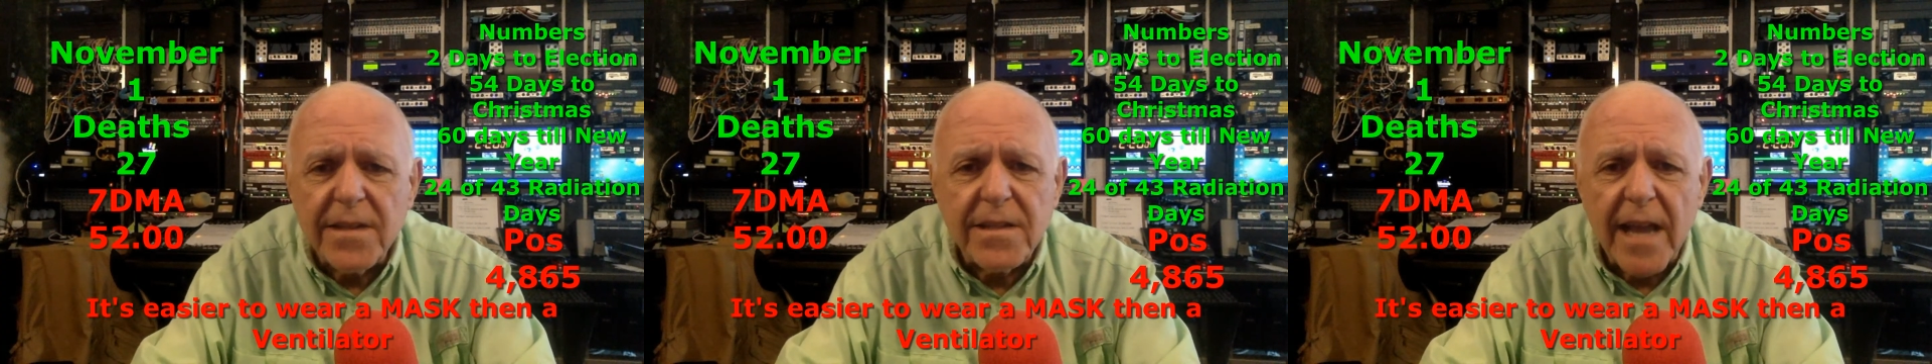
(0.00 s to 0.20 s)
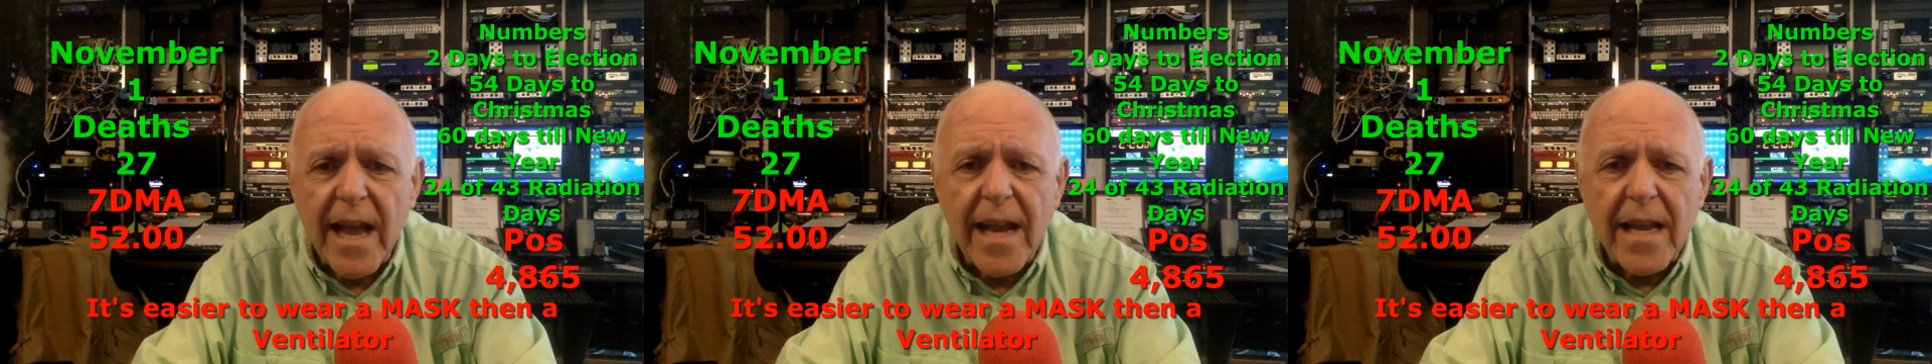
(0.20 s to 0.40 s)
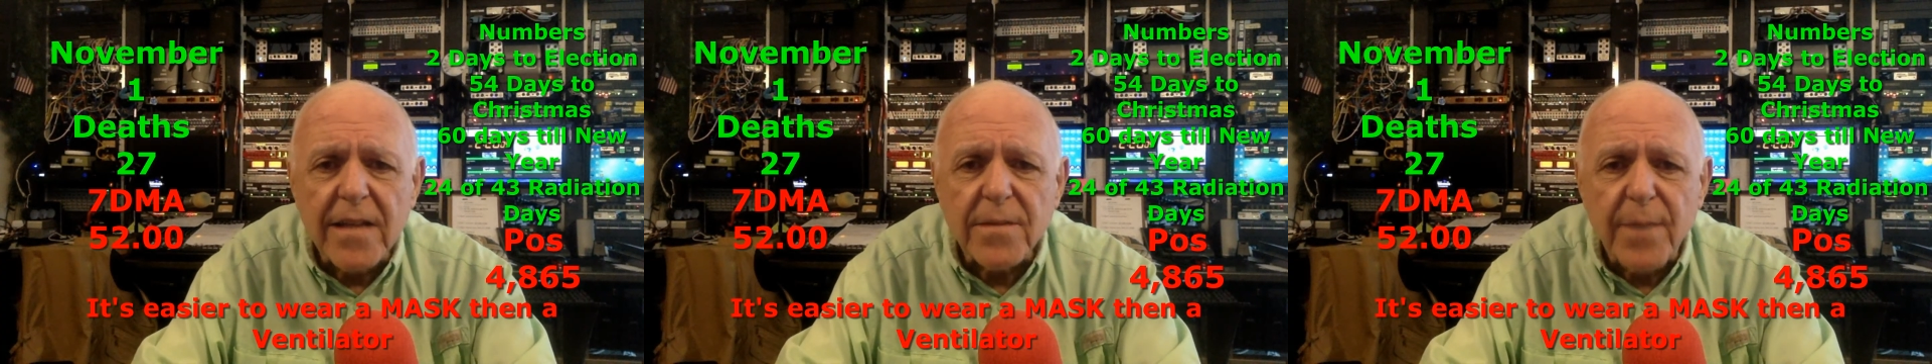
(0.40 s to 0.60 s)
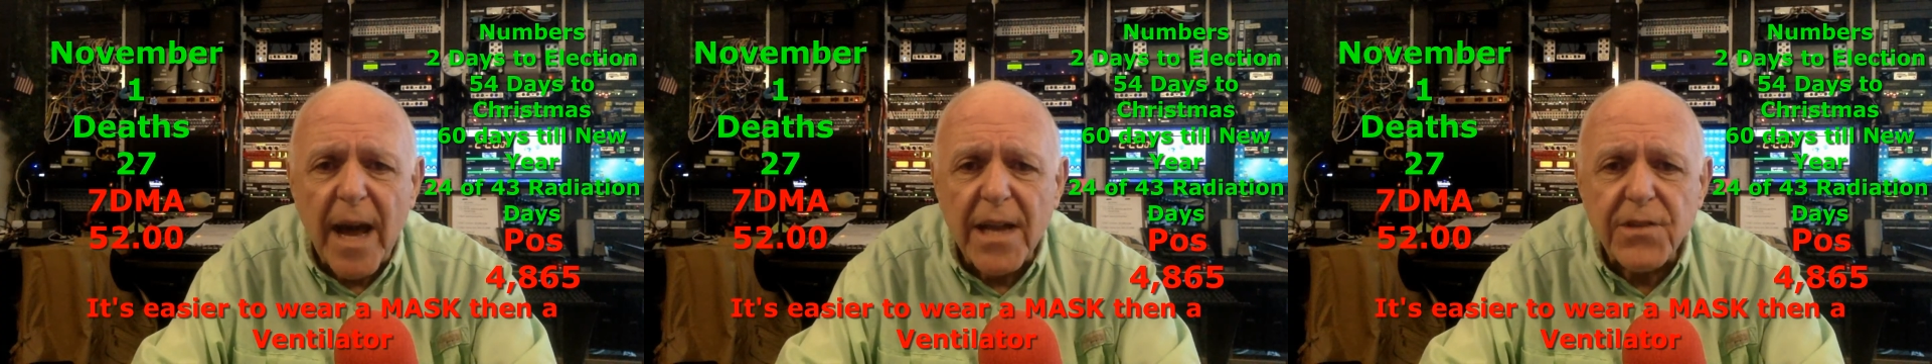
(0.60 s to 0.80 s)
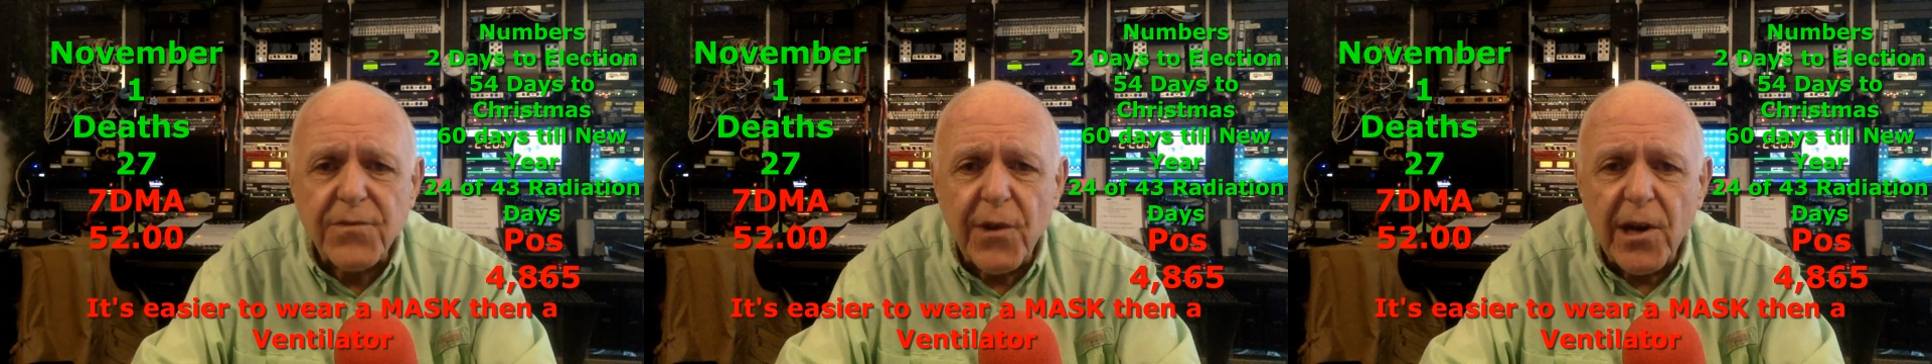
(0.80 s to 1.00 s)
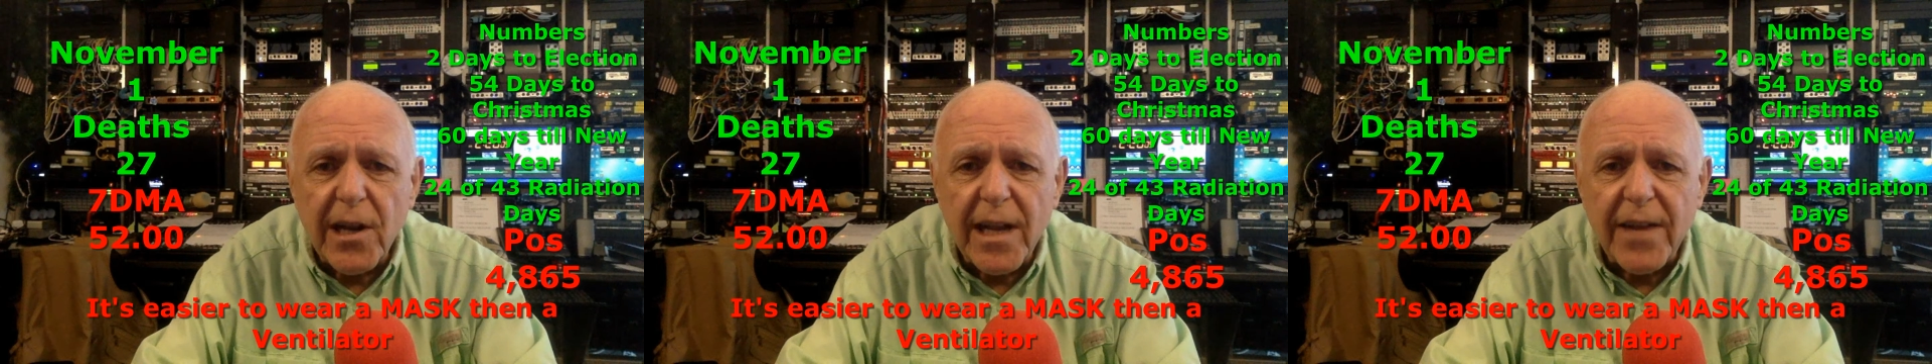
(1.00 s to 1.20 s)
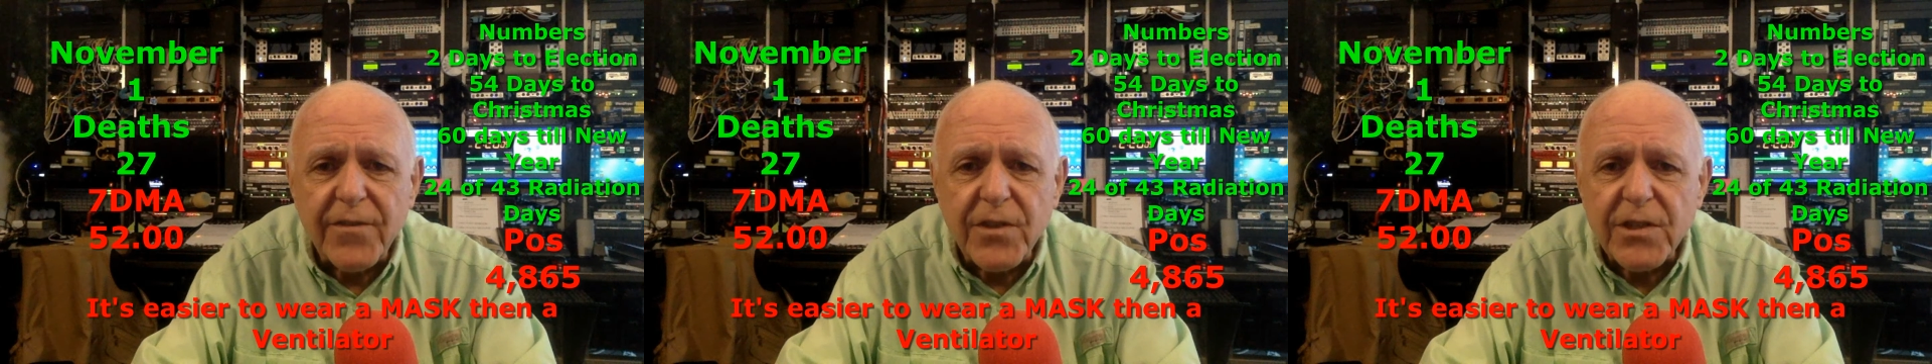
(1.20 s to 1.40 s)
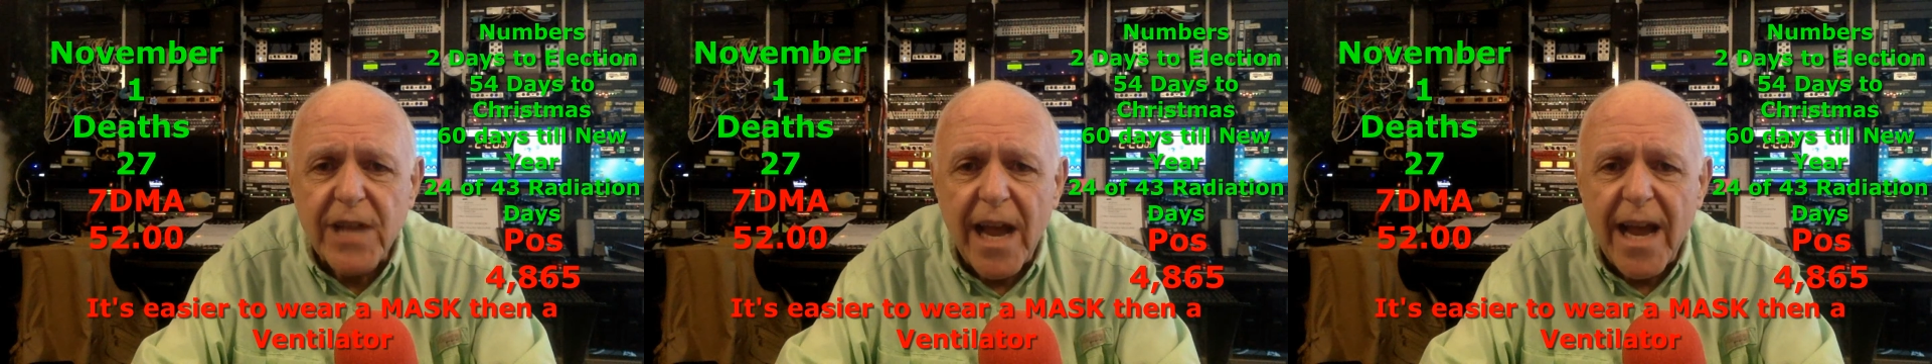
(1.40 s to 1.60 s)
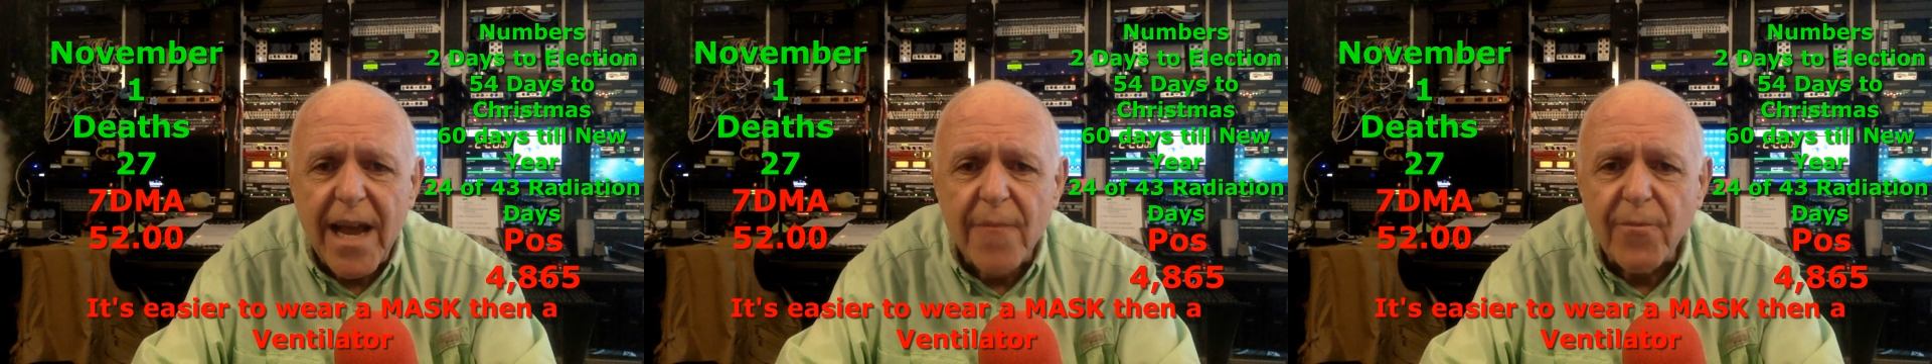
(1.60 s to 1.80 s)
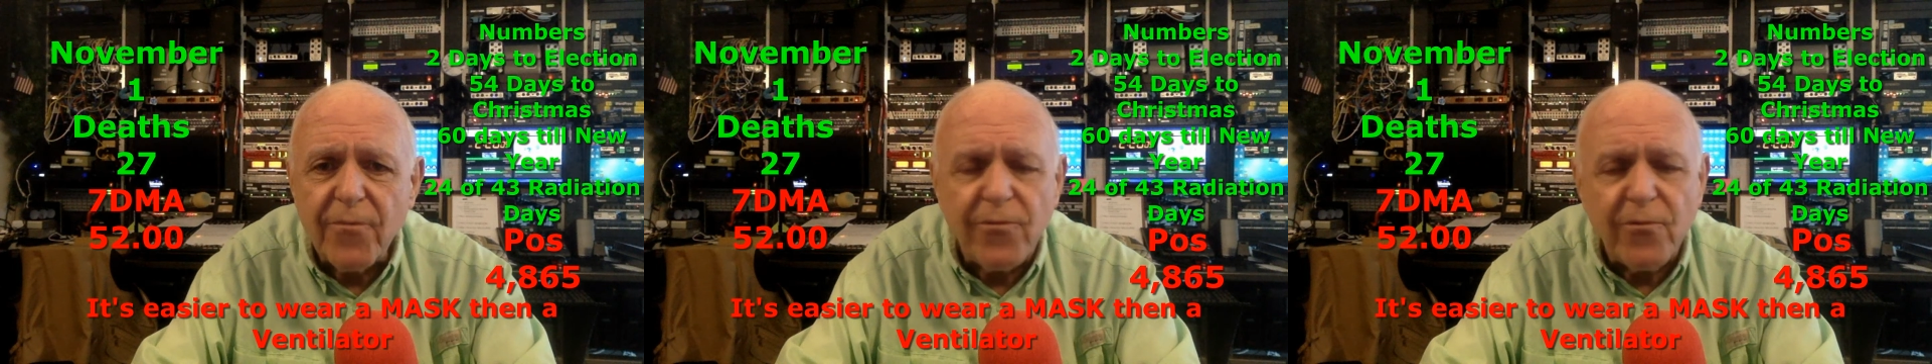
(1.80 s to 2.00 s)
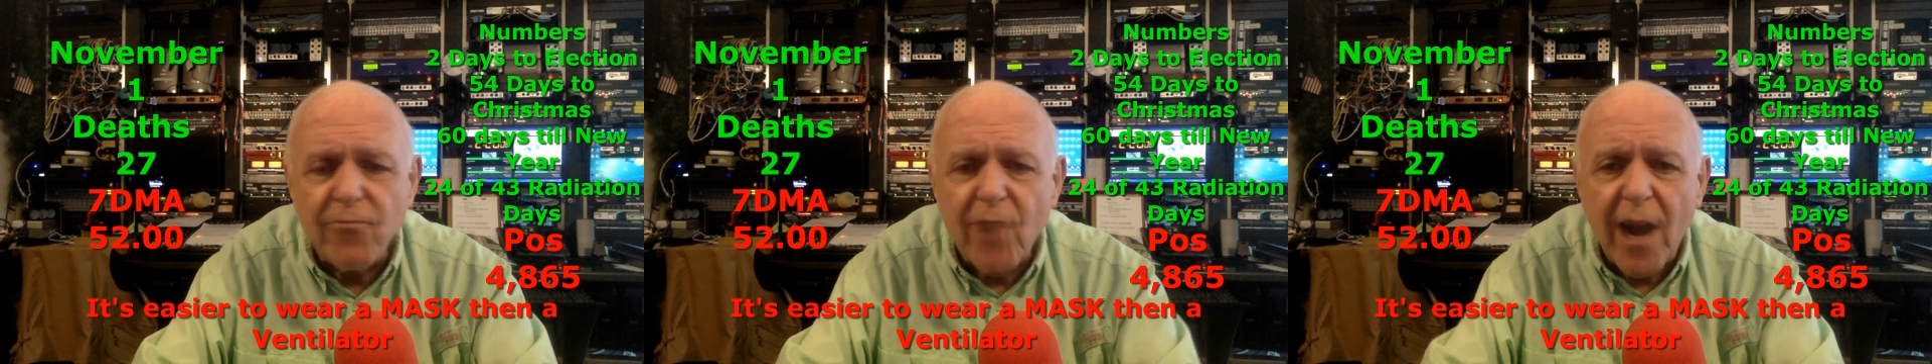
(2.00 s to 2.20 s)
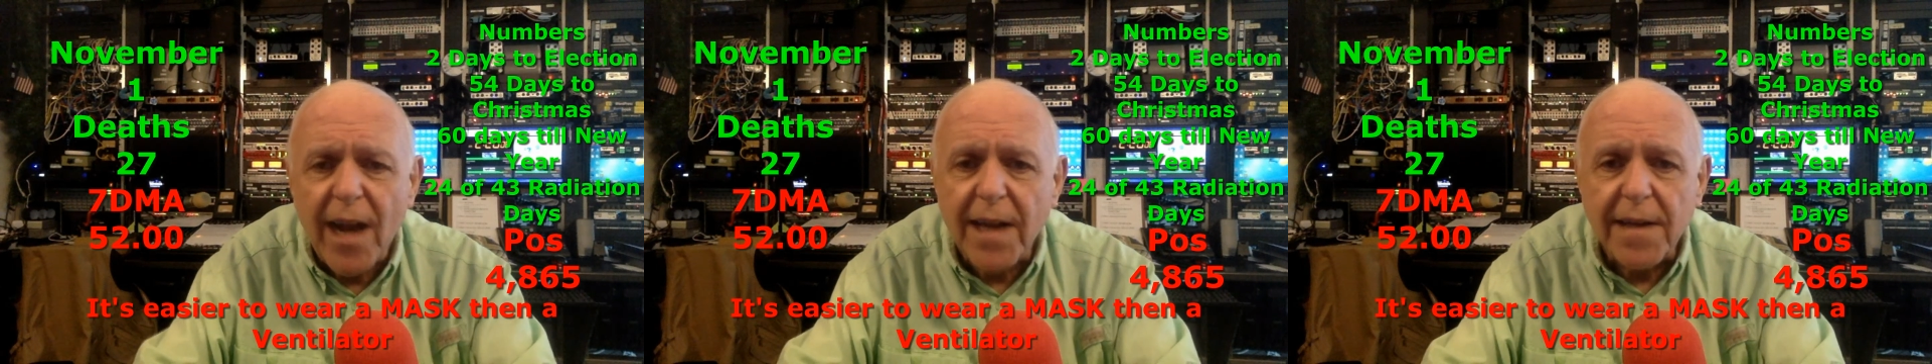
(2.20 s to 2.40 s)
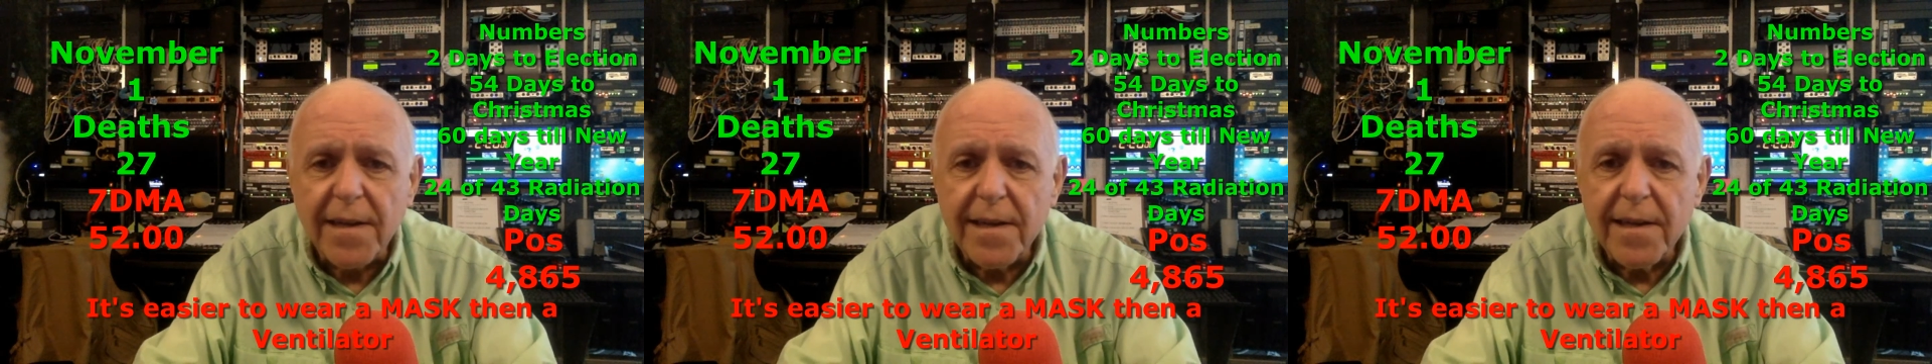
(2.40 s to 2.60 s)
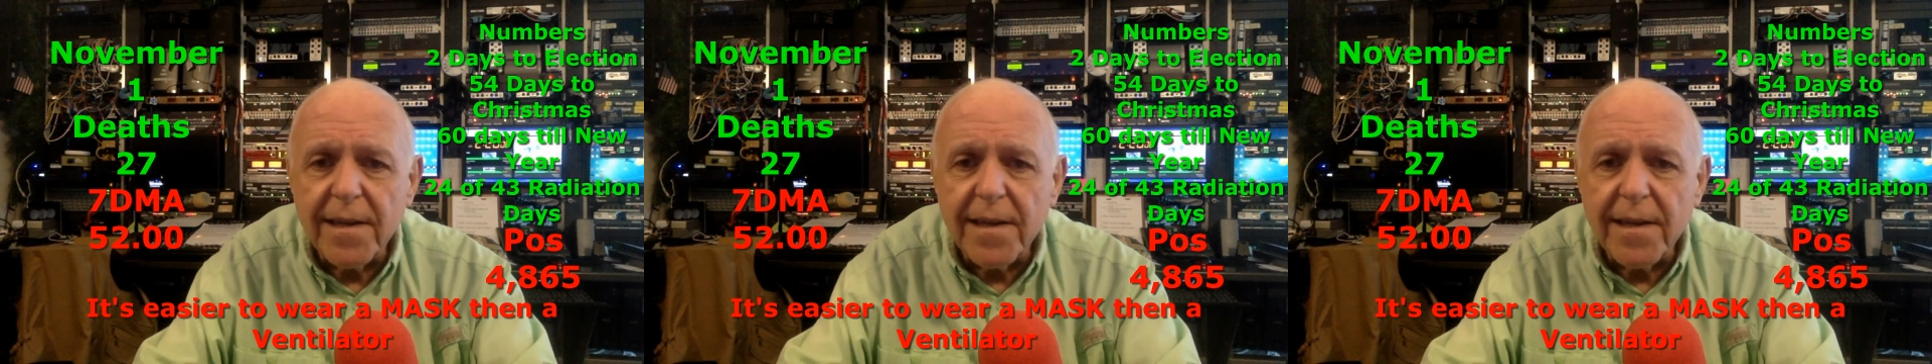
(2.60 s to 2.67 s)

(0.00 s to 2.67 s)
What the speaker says: Danny is about as far left as I am right.